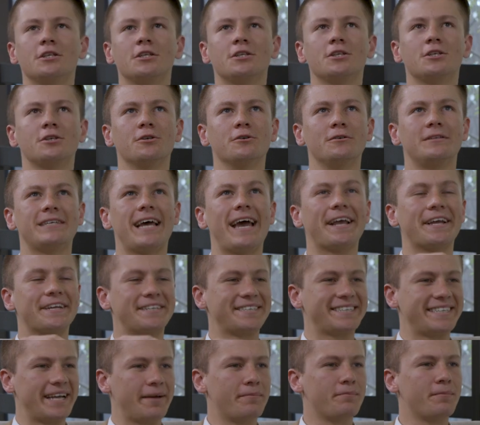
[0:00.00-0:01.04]
to take a
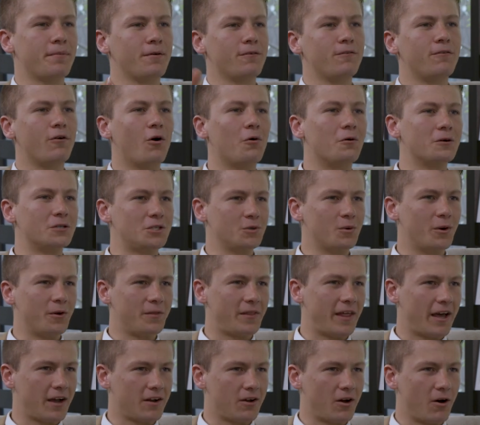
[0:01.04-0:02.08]
step forward
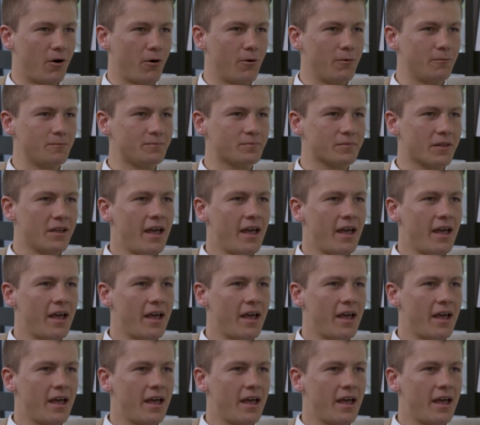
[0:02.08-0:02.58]
toward that goal?